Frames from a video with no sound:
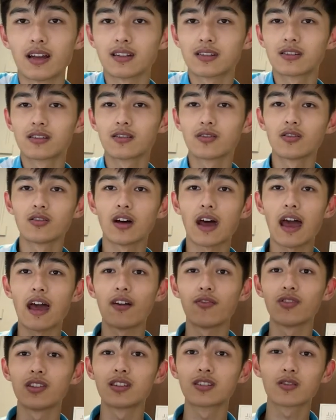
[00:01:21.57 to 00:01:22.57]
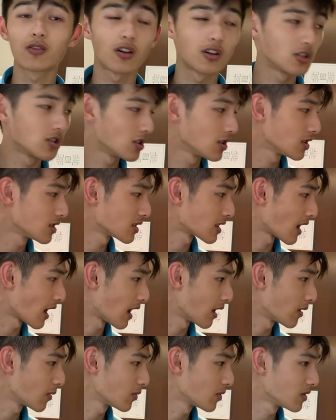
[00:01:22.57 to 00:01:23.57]
still have these crutches,
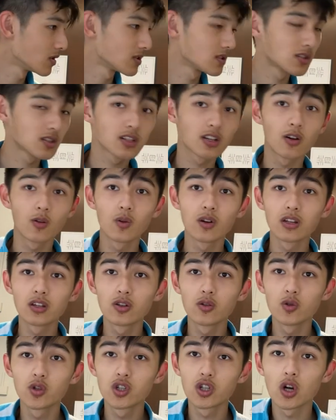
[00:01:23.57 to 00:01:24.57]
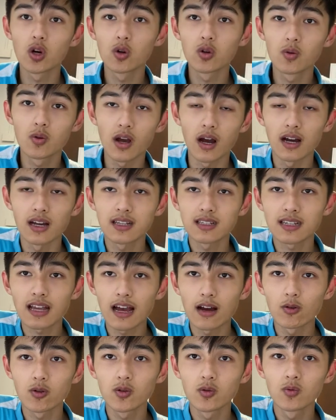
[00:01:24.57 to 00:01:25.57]
I was going to show you guys
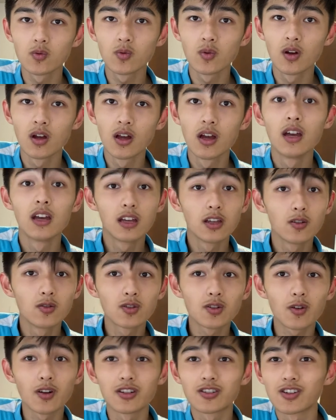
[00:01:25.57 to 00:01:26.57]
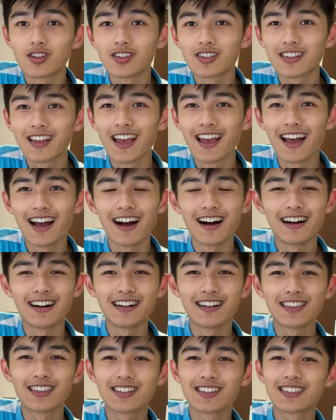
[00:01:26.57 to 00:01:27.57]
how to use crutches.
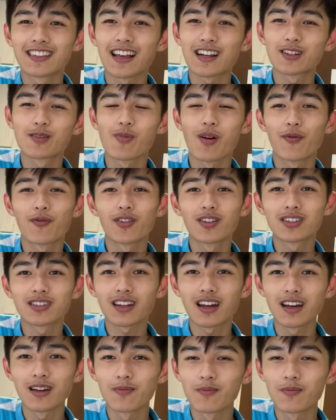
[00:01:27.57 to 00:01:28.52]
This is actually my first time,